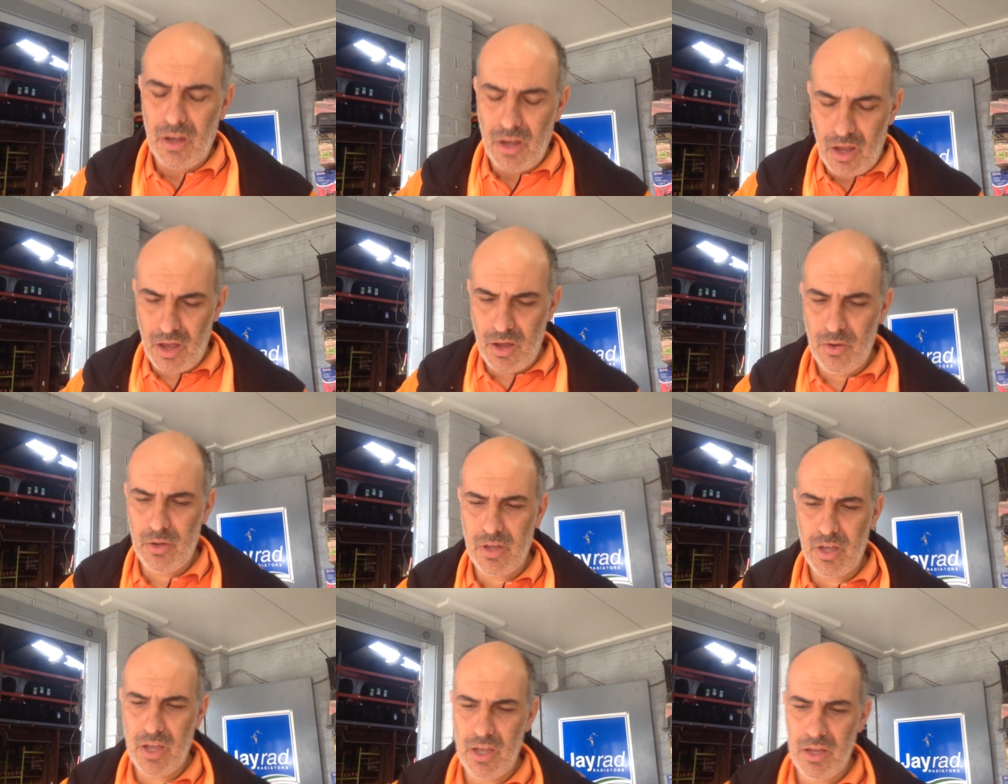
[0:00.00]

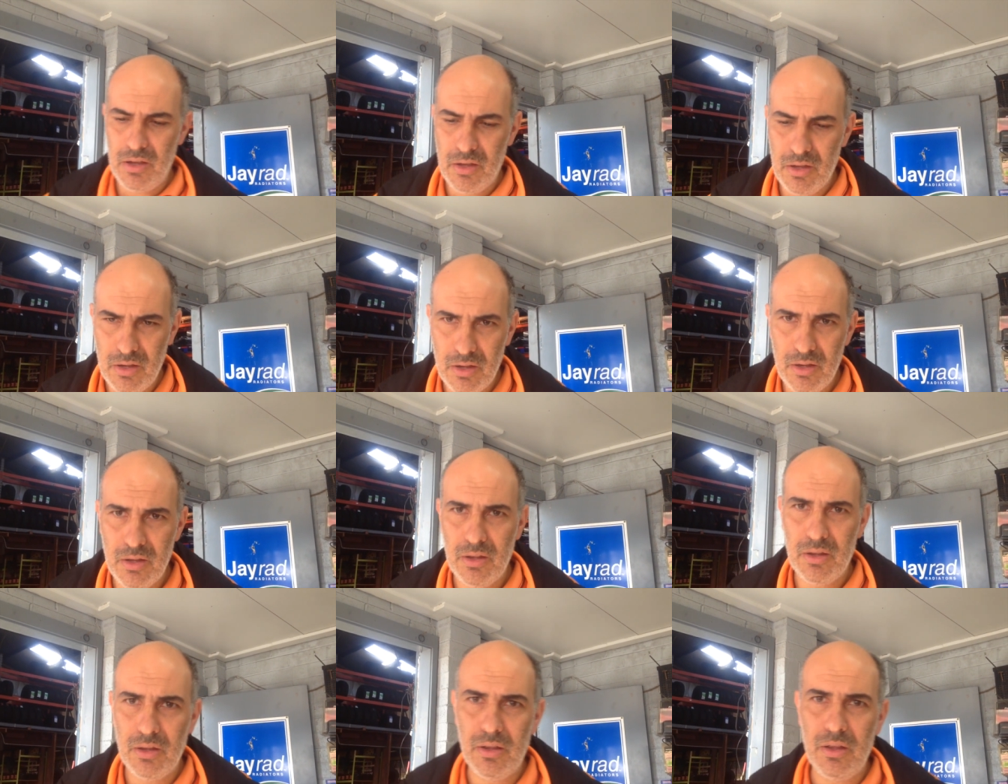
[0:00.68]
Okay. Your...
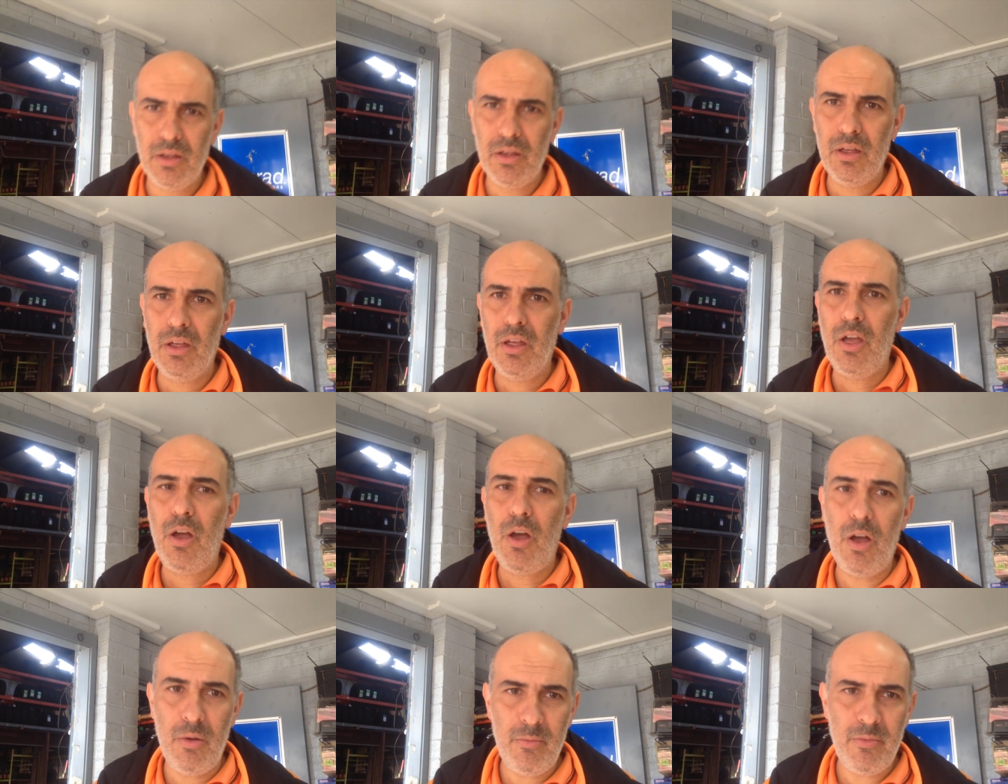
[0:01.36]

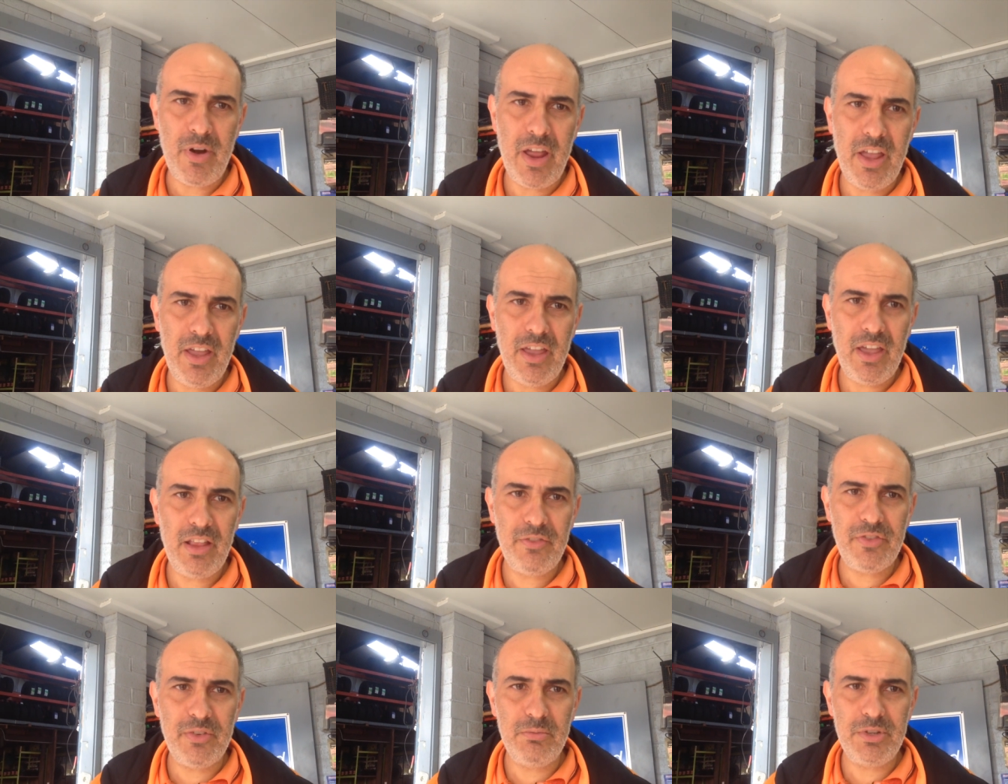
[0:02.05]
I'm Ray
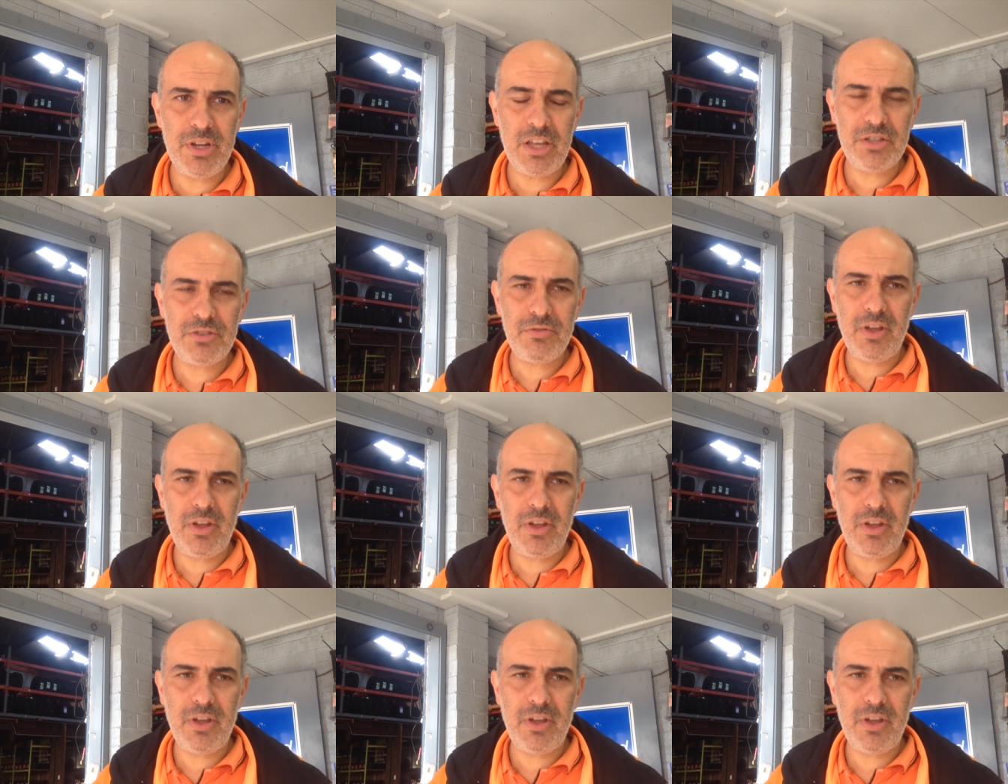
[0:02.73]
again from Just